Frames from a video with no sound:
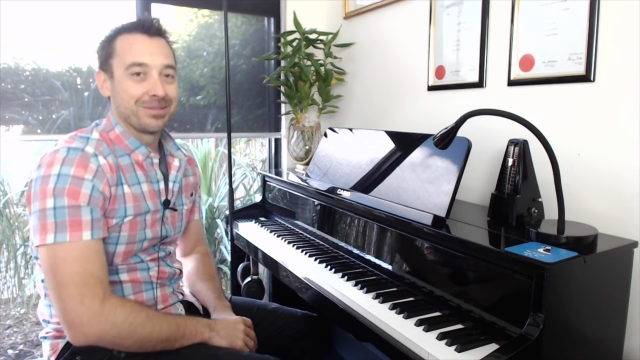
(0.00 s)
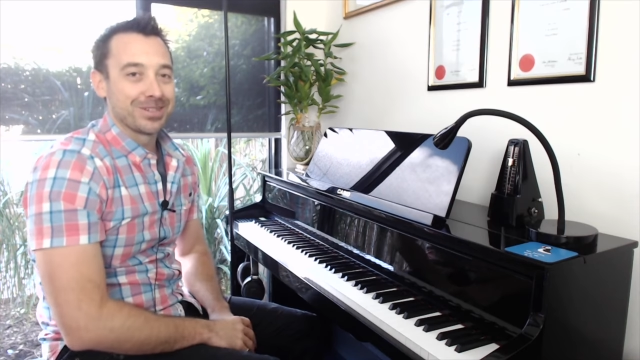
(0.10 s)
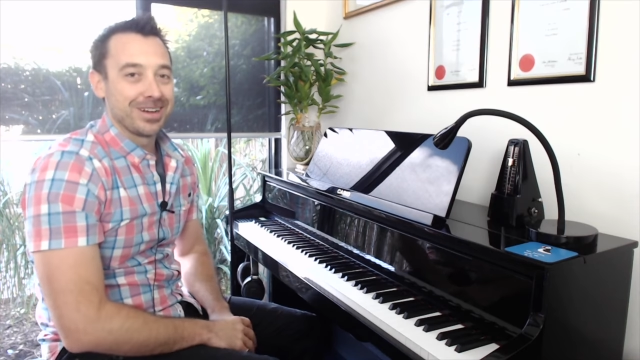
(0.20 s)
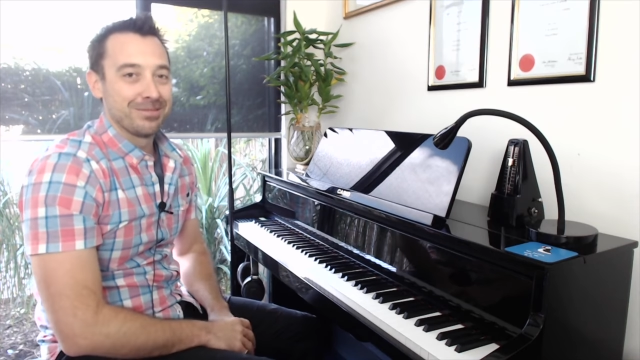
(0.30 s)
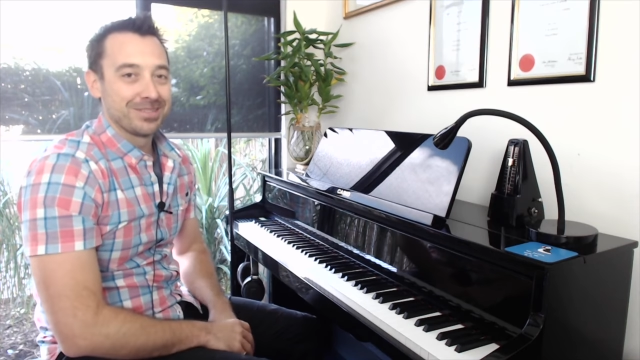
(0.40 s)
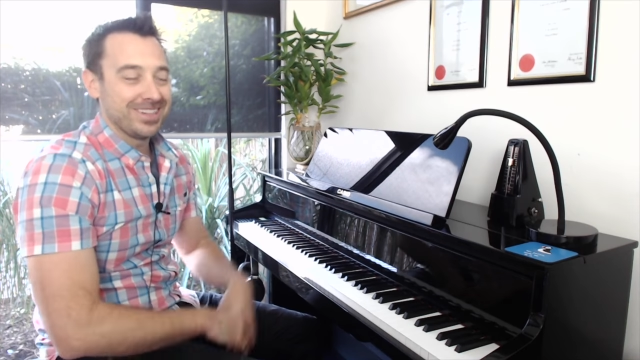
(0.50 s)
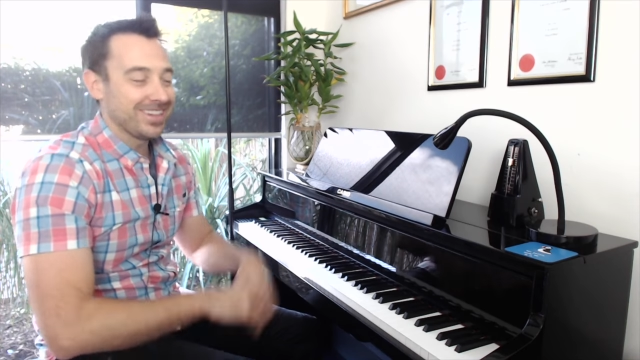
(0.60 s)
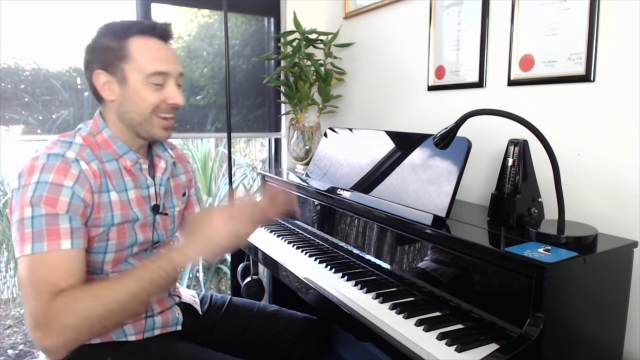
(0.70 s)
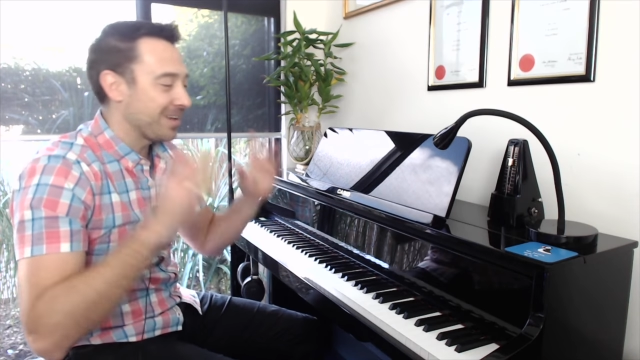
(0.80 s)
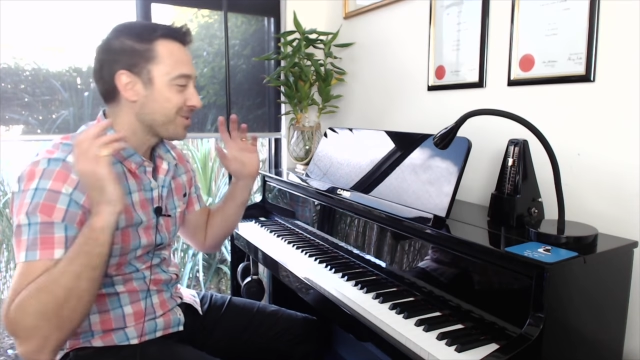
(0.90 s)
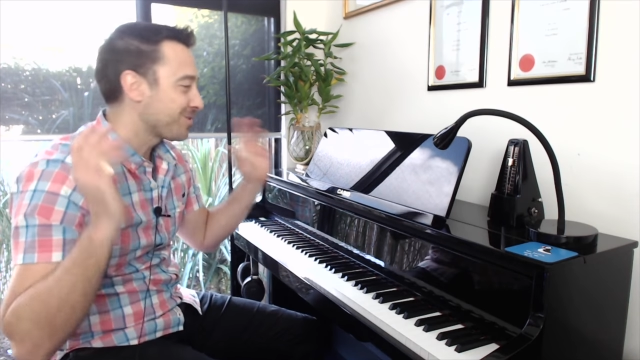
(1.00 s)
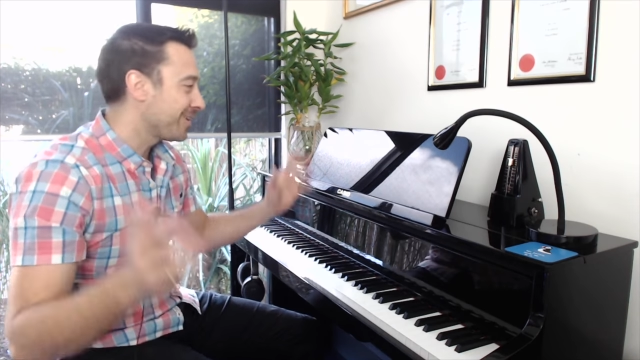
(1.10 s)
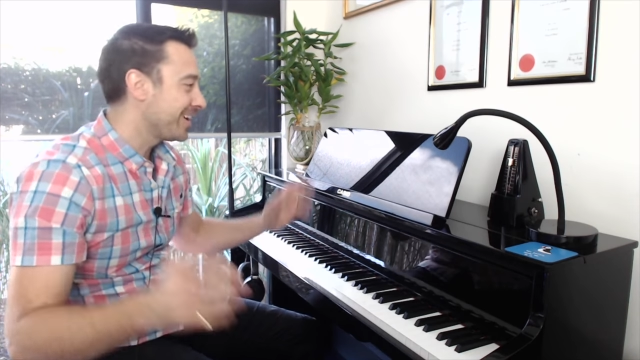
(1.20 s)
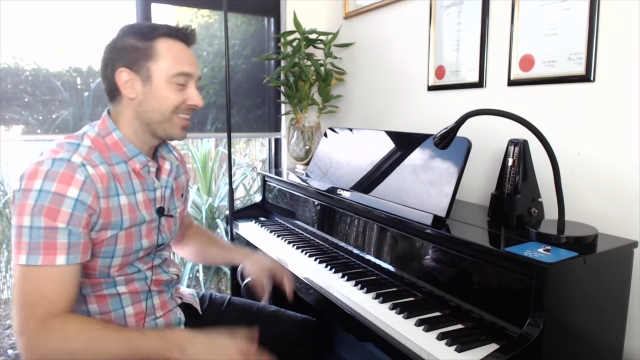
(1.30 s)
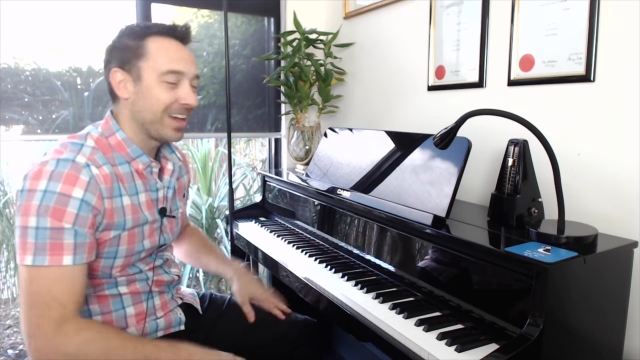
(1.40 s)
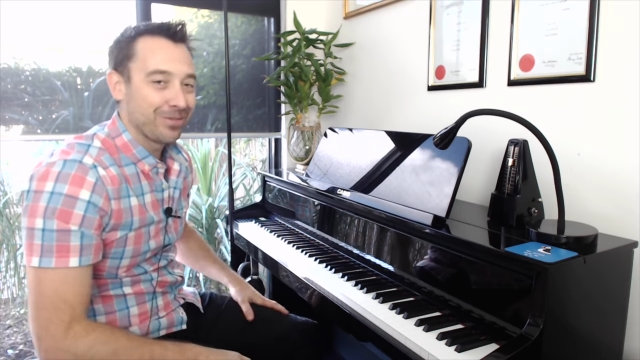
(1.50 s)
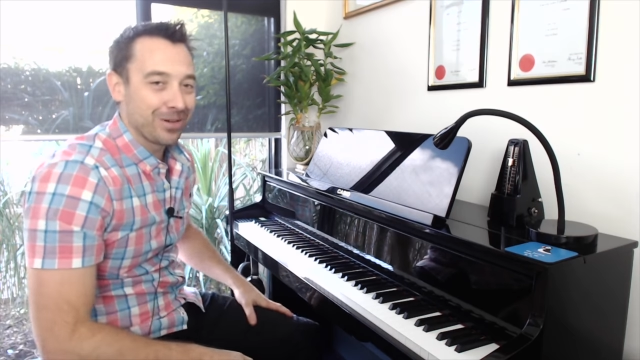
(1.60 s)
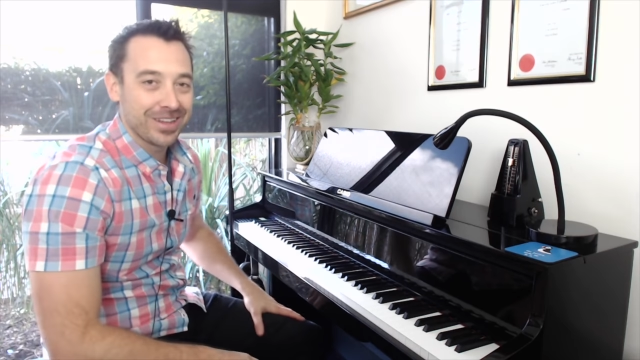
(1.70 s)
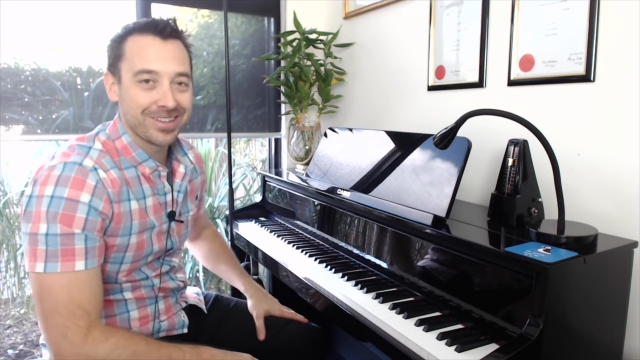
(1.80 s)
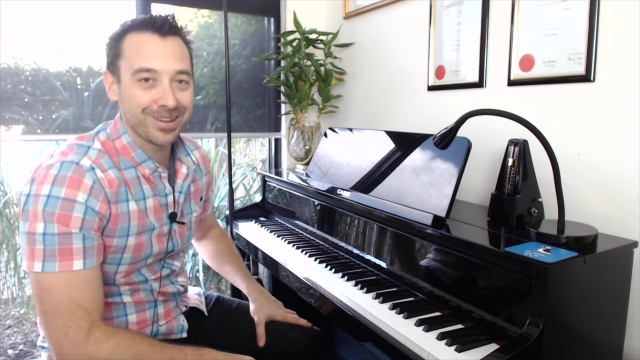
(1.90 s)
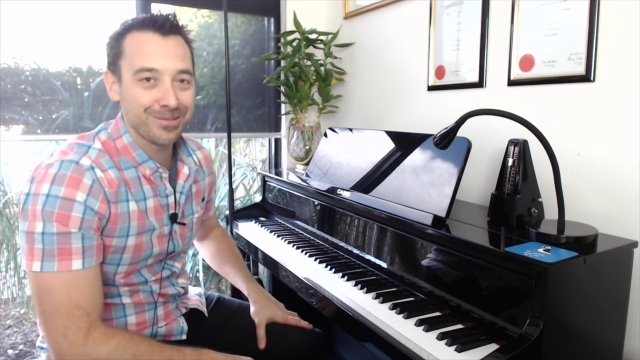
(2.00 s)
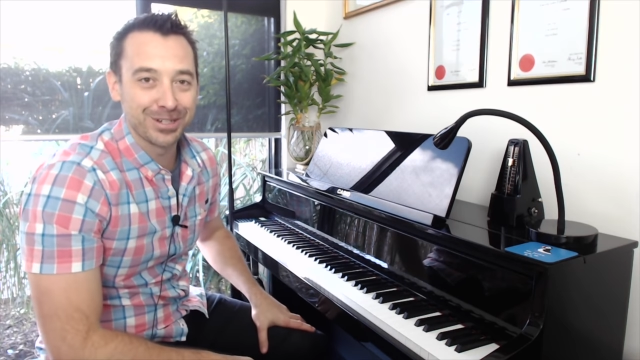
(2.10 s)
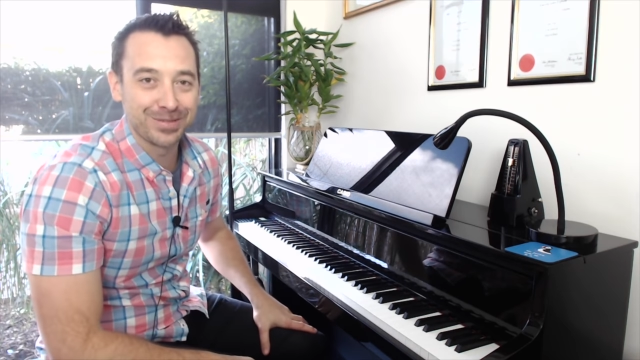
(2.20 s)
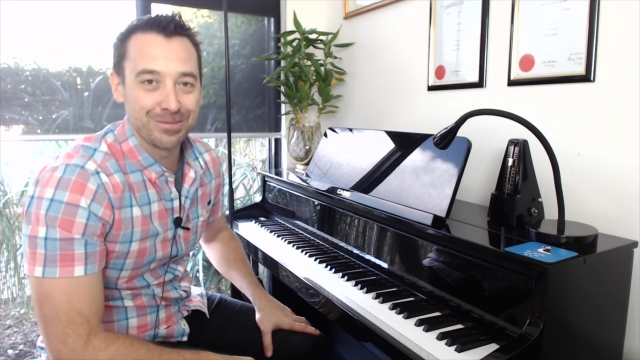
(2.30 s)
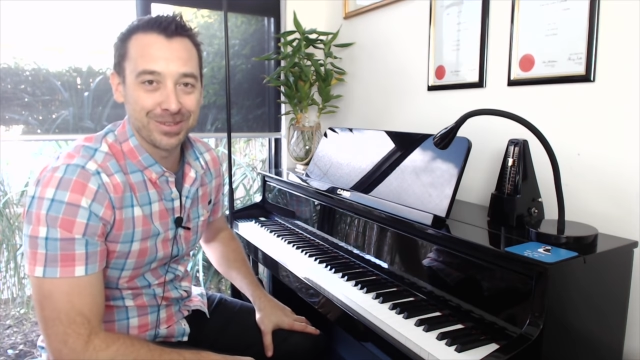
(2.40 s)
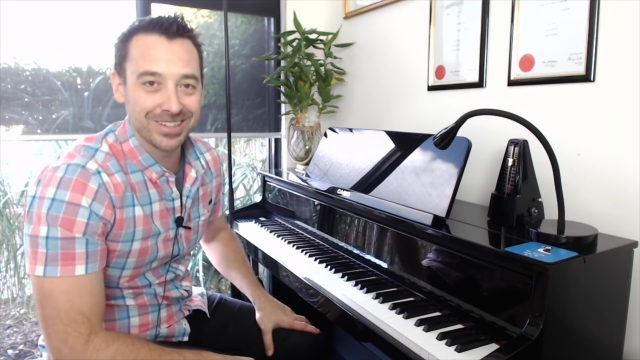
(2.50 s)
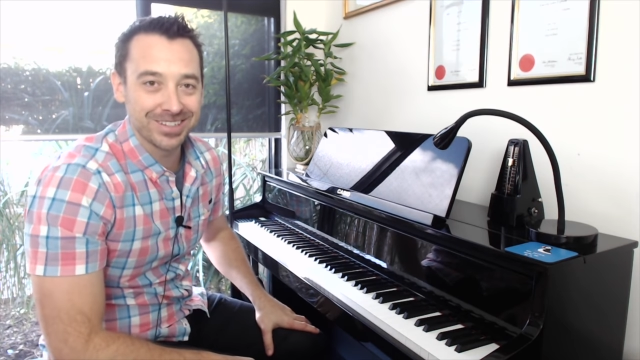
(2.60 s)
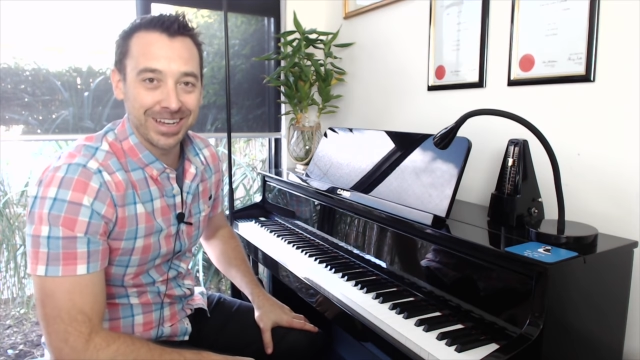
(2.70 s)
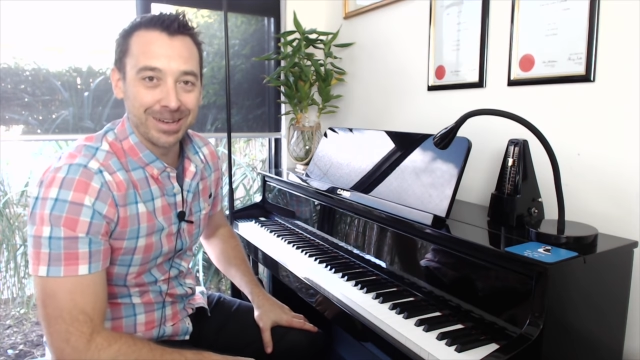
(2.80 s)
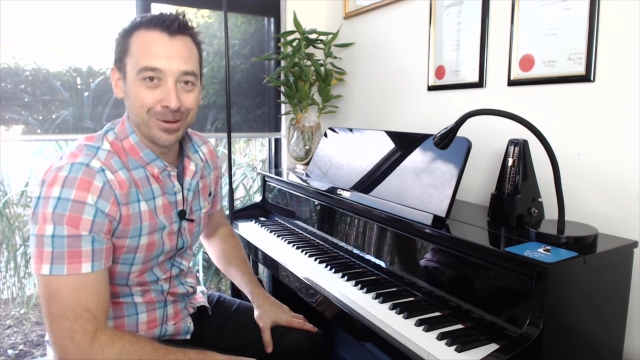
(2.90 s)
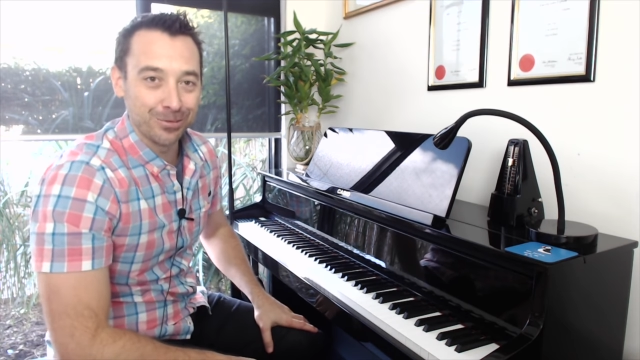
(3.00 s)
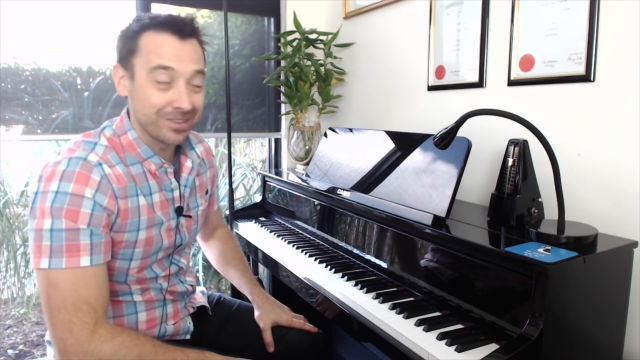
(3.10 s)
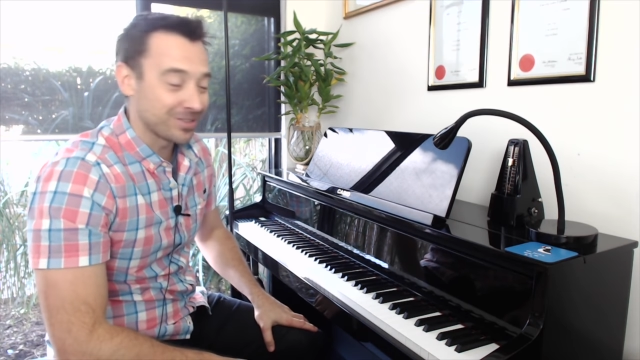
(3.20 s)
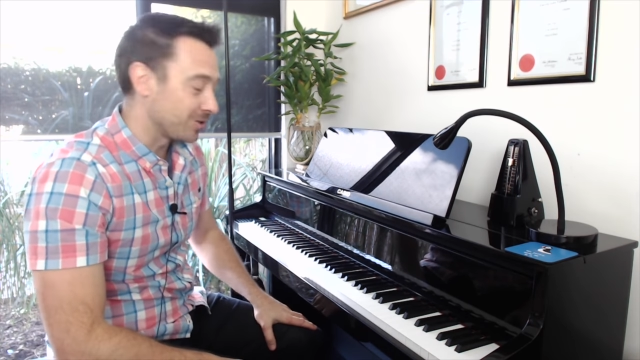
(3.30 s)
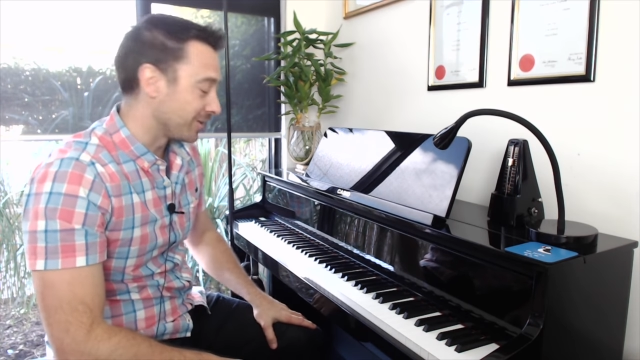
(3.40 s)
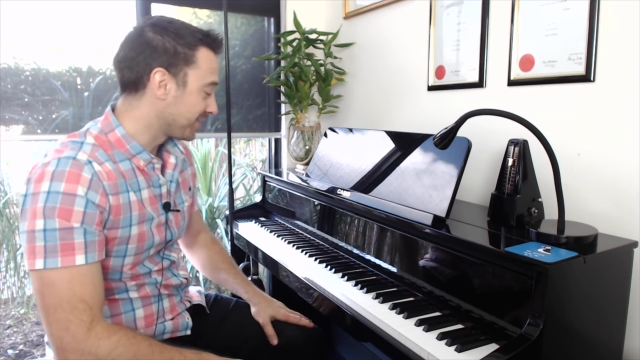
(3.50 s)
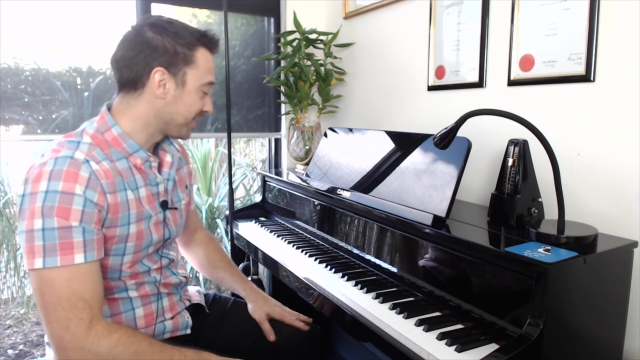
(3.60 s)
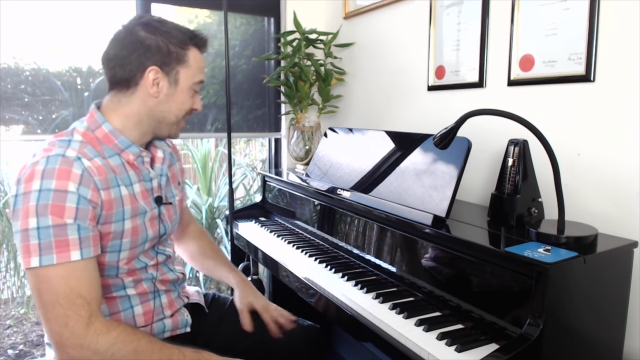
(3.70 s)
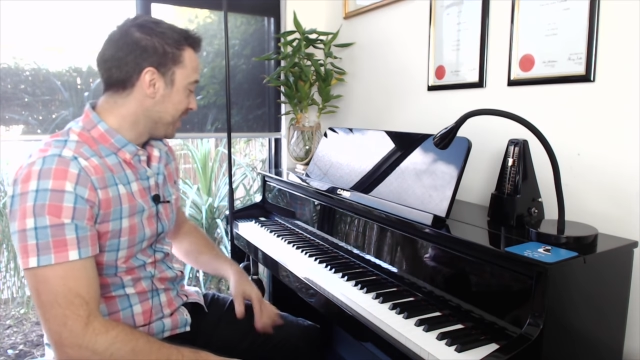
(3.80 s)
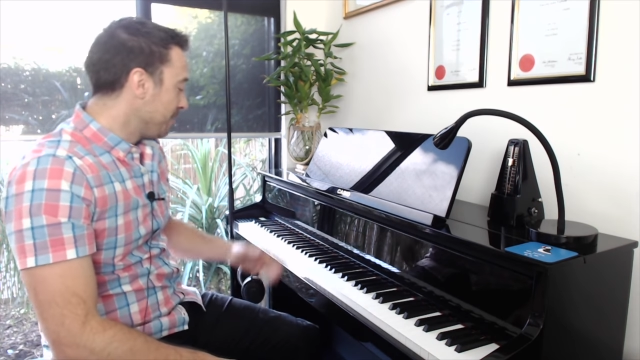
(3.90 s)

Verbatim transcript: sometimes, and you can have a great laugh. I've had so much fun with this game with students.